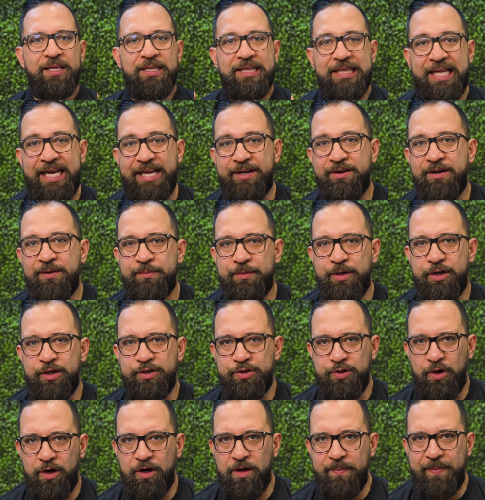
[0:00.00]
Later, I'm going to
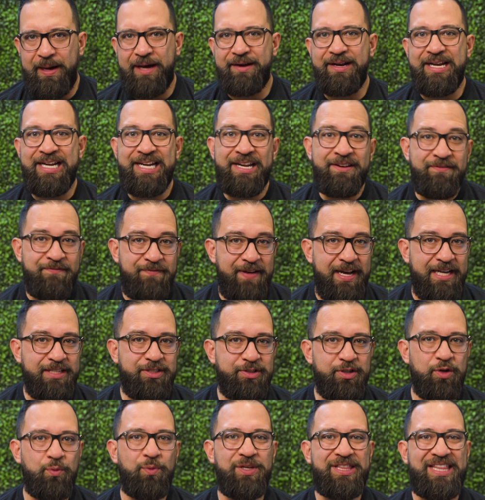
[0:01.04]
talk about an
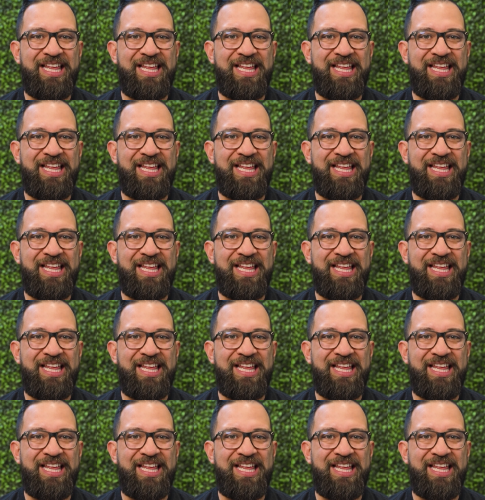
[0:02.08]
investor with